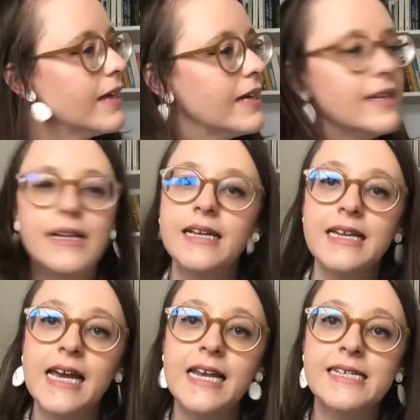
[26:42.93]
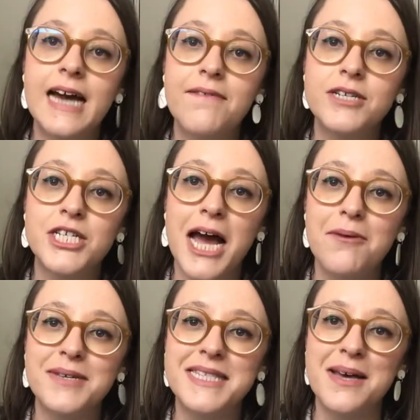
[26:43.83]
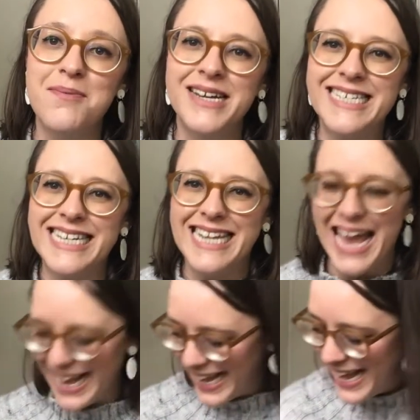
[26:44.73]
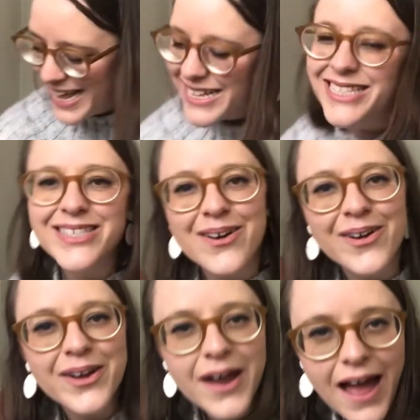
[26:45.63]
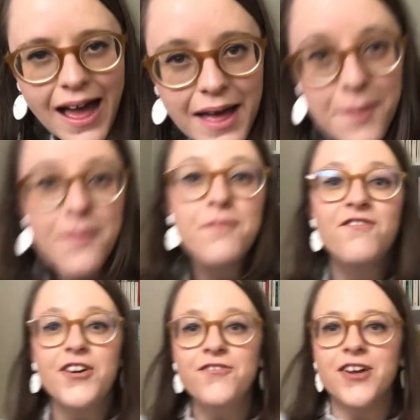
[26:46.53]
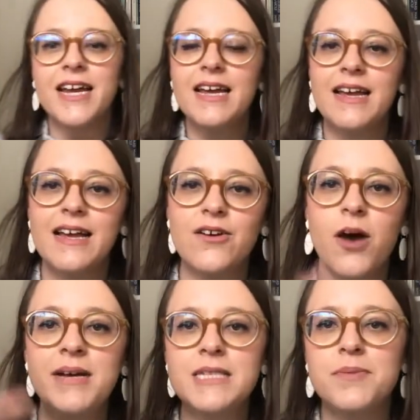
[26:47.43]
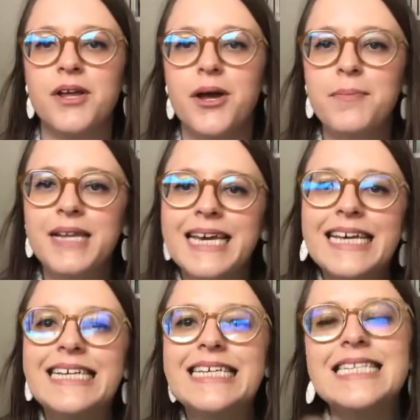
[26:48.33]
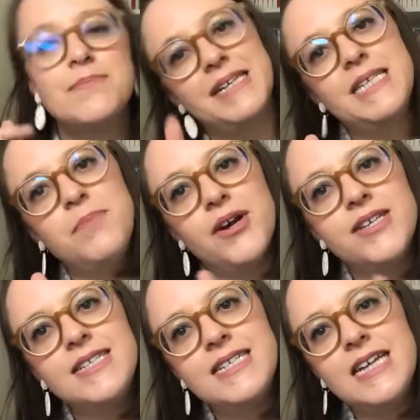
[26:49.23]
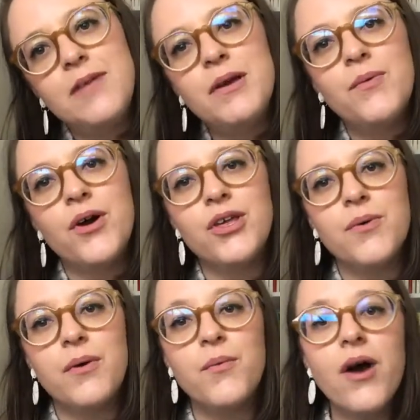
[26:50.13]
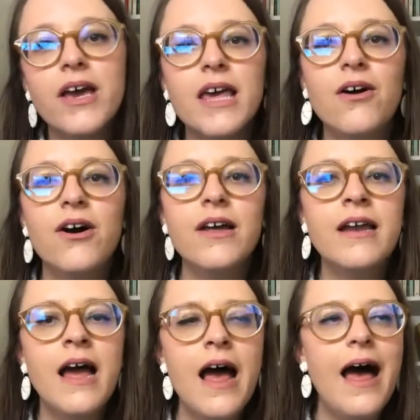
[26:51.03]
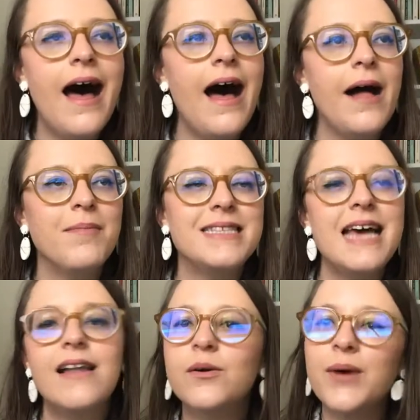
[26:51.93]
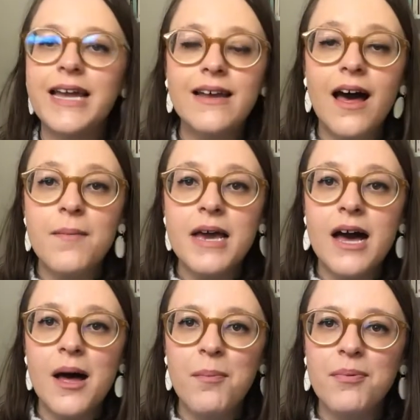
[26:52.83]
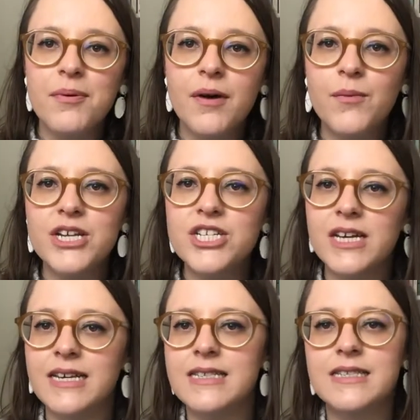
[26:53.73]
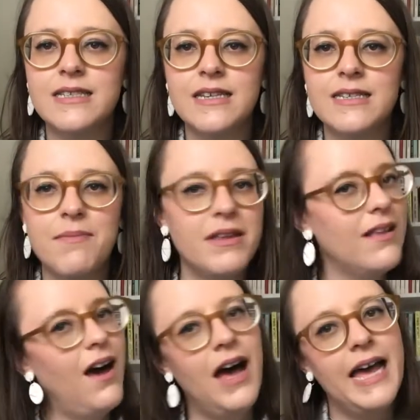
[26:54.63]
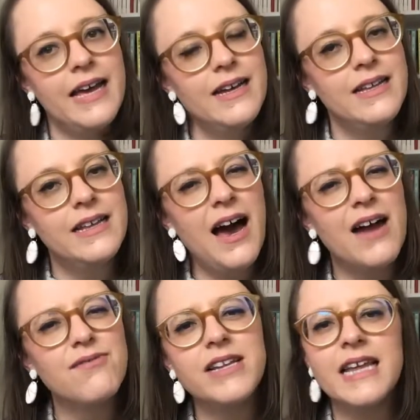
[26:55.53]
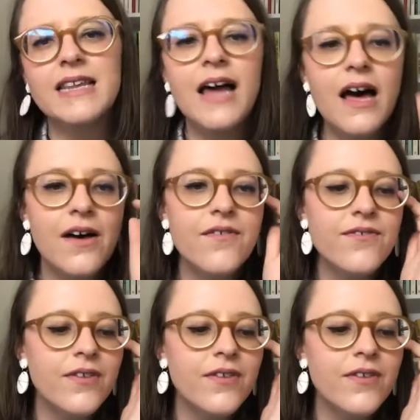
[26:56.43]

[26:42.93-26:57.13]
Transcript: clearly needed to have a chat with someone today. So feel free in the comments below, please post, tell me what you are working on. It's Halloween coming up, which is something that I really love